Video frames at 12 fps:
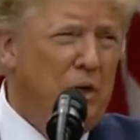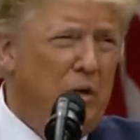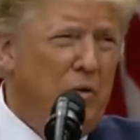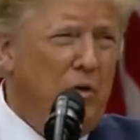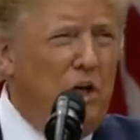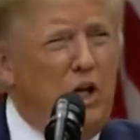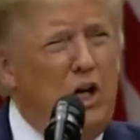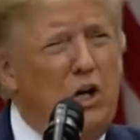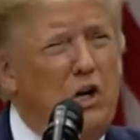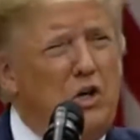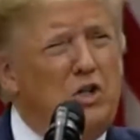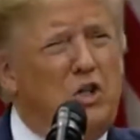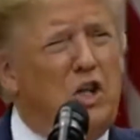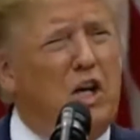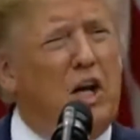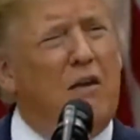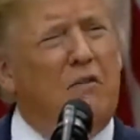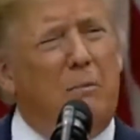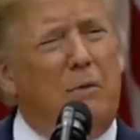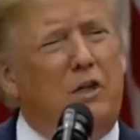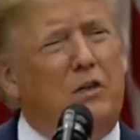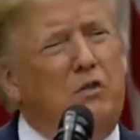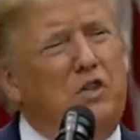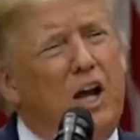For years, the government
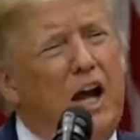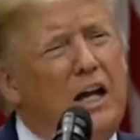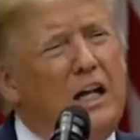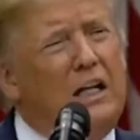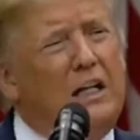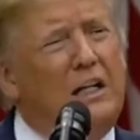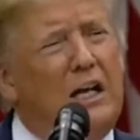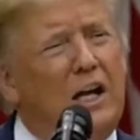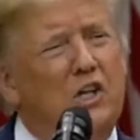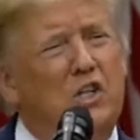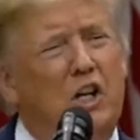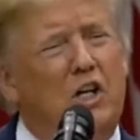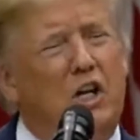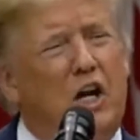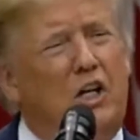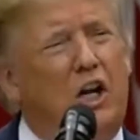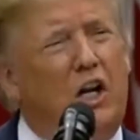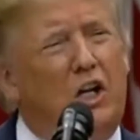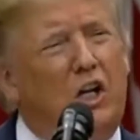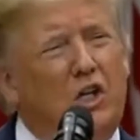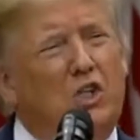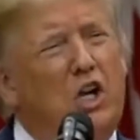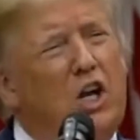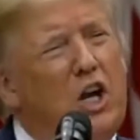of China has conducted
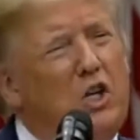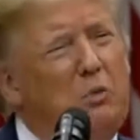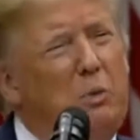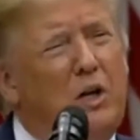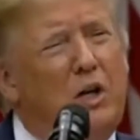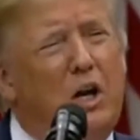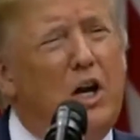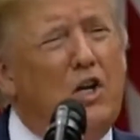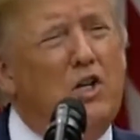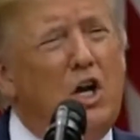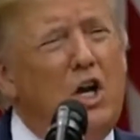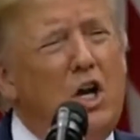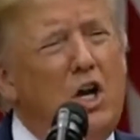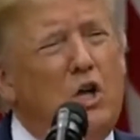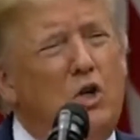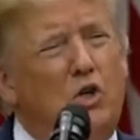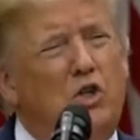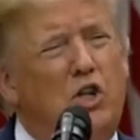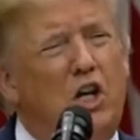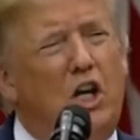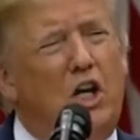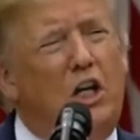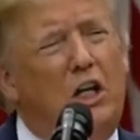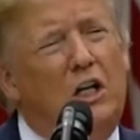illicit espionage to
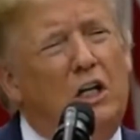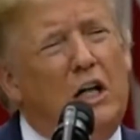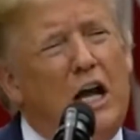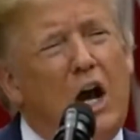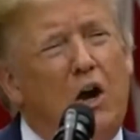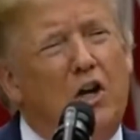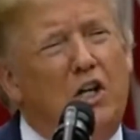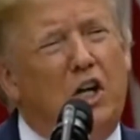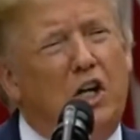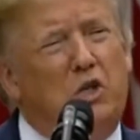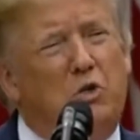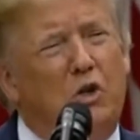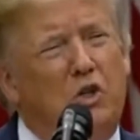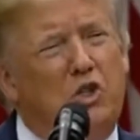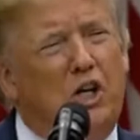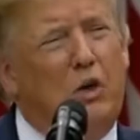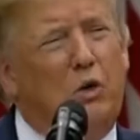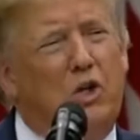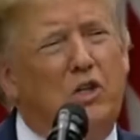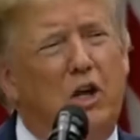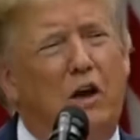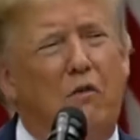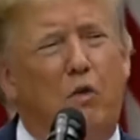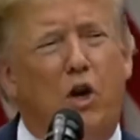steal our industrial secrets,
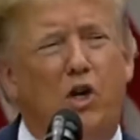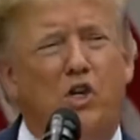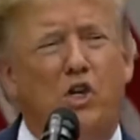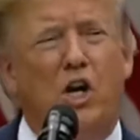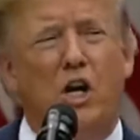of which